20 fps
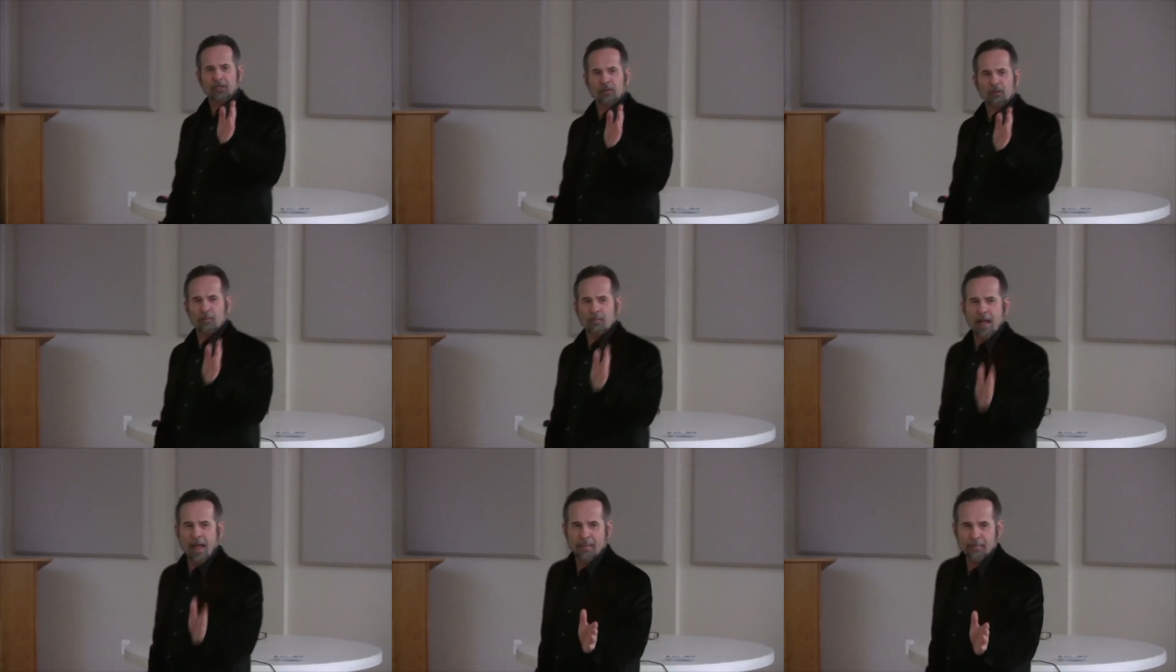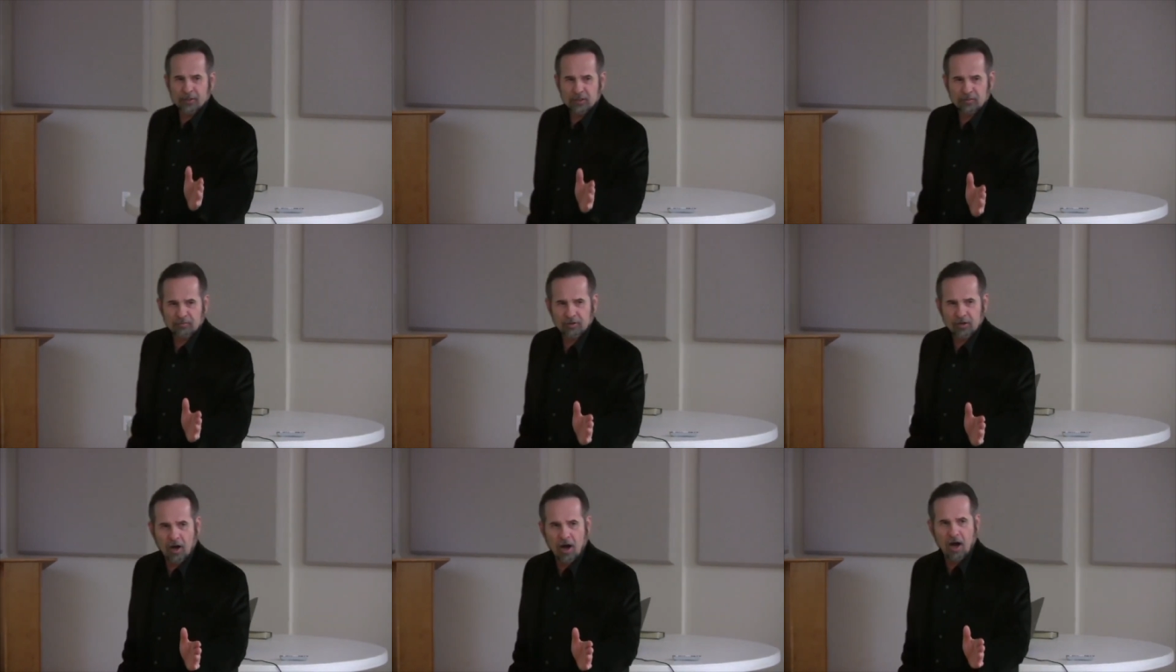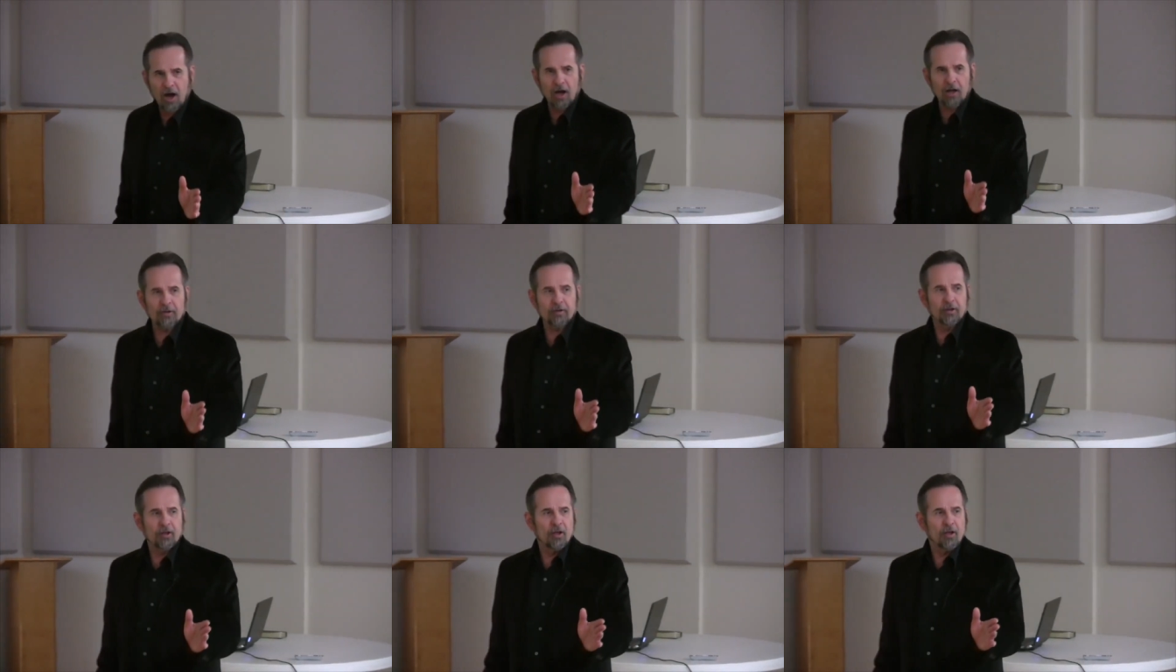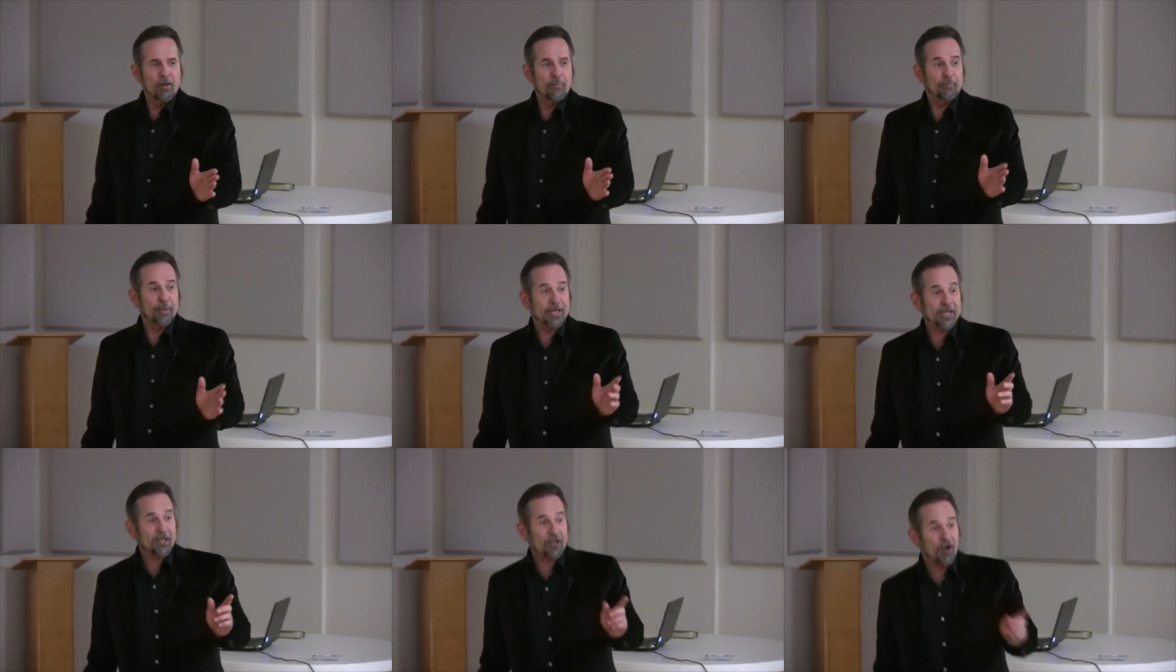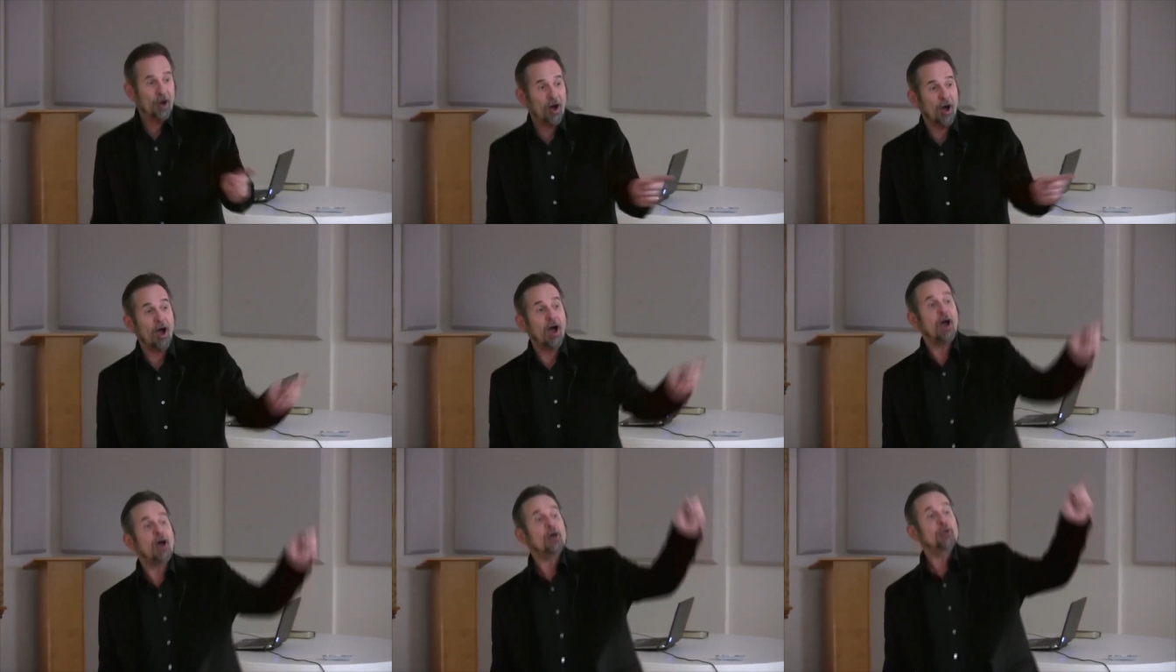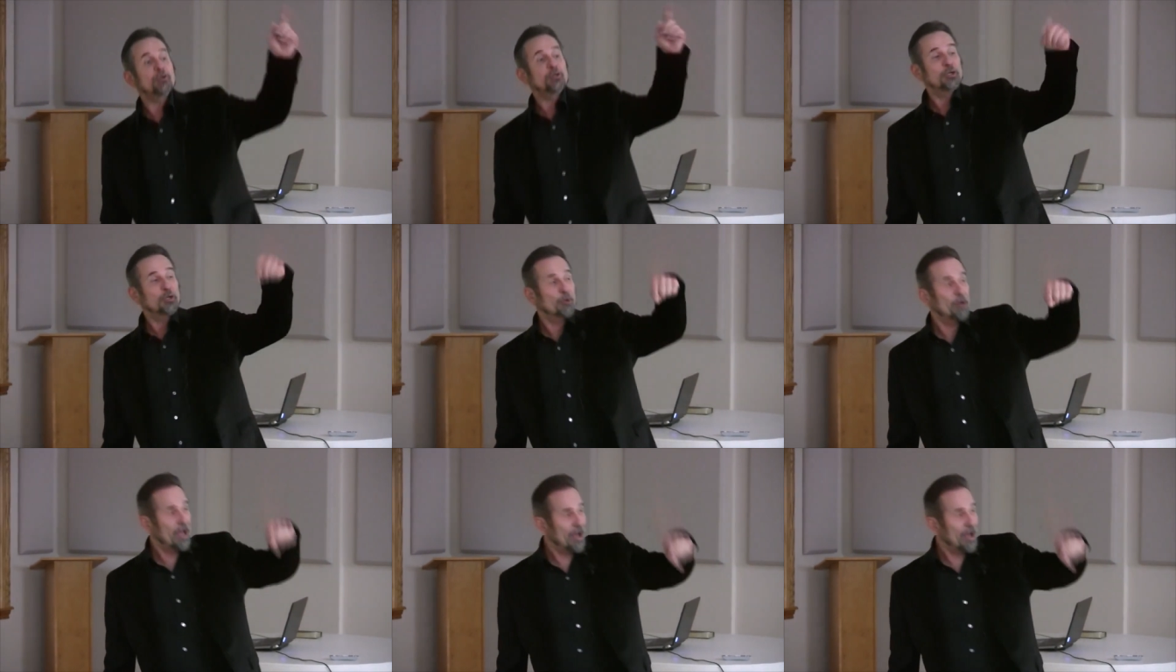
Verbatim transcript: the commandments of God because you